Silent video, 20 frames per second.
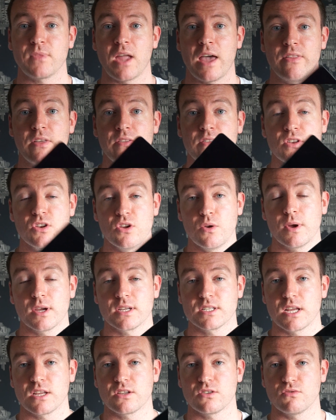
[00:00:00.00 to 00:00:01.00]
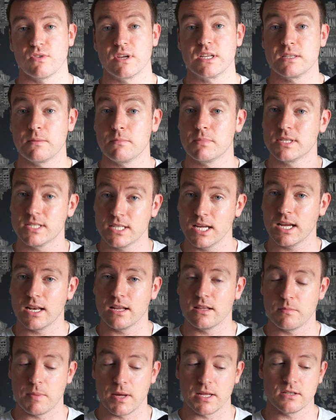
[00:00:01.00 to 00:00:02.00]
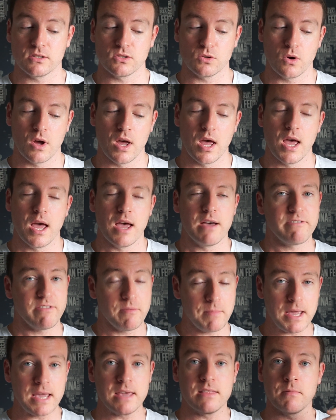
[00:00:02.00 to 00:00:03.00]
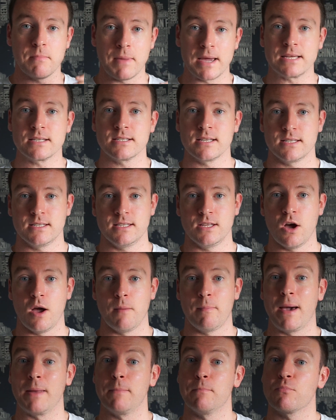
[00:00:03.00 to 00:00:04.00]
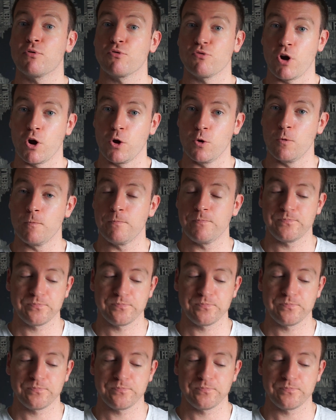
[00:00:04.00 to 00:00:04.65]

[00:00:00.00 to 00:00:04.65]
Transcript: and then the new accessories, in particular the pencil, for me that makes this the iPad Pro.